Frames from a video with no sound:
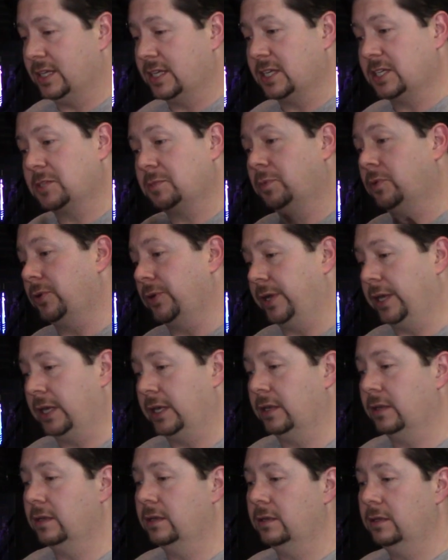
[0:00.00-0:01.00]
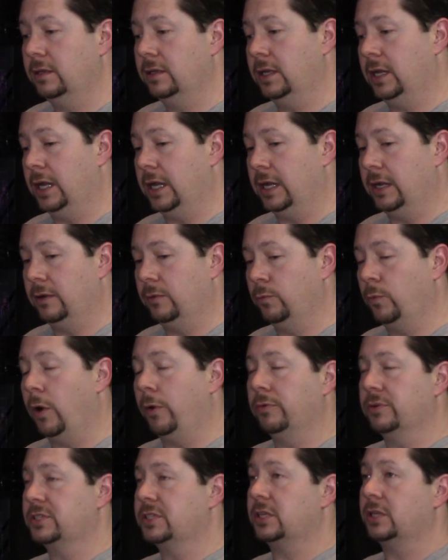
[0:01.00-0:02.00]
exploring what
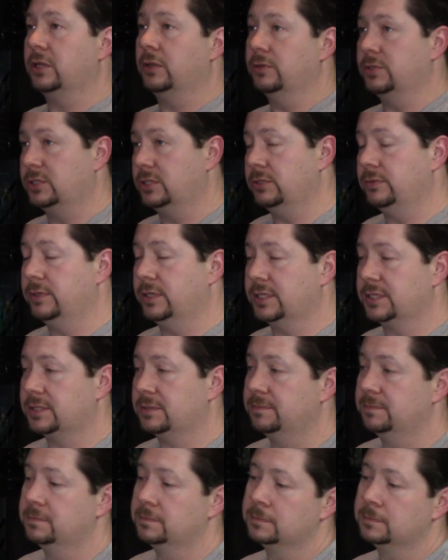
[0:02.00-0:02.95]
was close to us.